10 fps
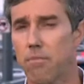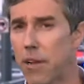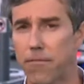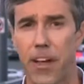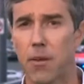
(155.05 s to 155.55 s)

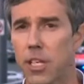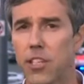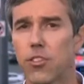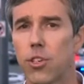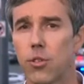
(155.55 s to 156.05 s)
Met
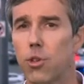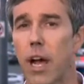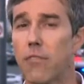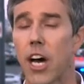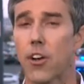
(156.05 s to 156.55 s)
families who
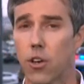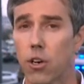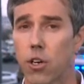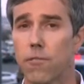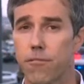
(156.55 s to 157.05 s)
have not
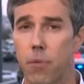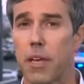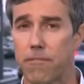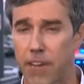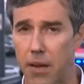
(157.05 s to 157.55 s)
heard from
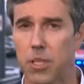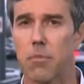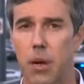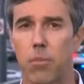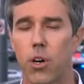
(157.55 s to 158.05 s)
a family
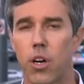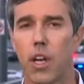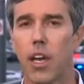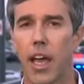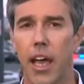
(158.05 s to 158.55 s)
member
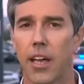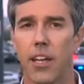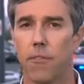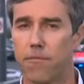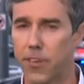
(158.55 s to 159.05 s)

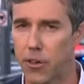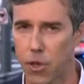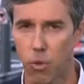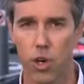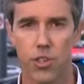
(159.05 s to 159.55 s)
and fear
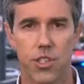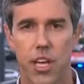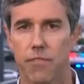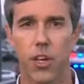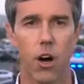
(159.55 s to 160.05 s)
the worst,
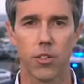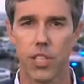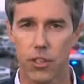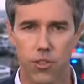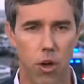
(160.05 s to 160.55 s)
have called
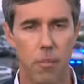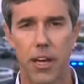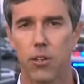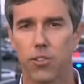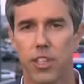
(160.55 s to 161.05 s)
Del Sol Medical